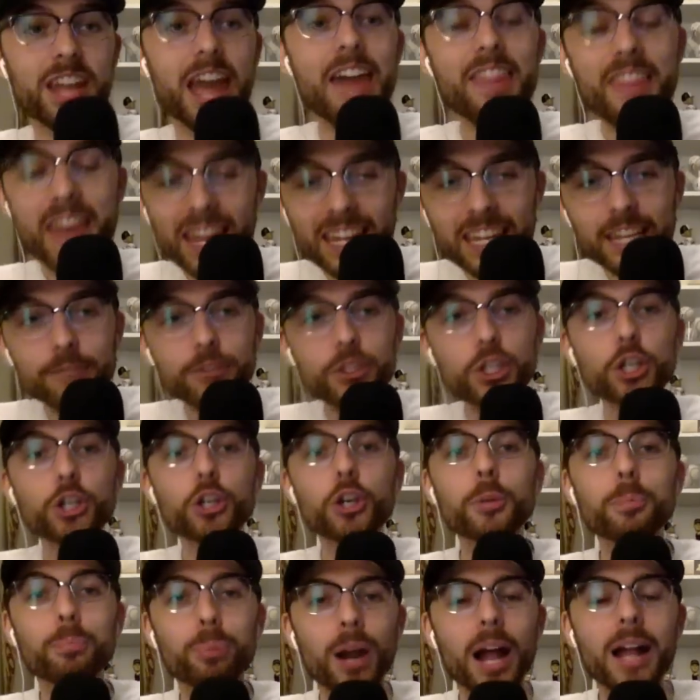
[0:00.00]
And that gives you a
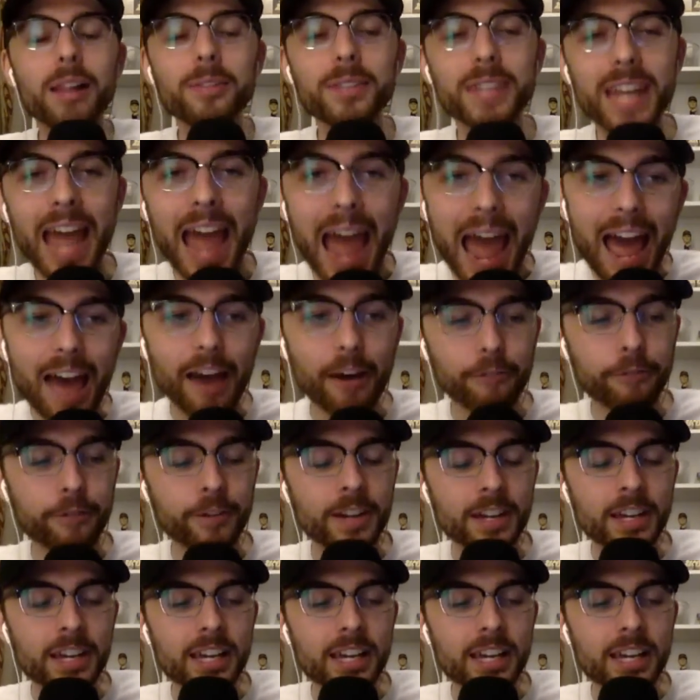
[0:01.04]
good problem to have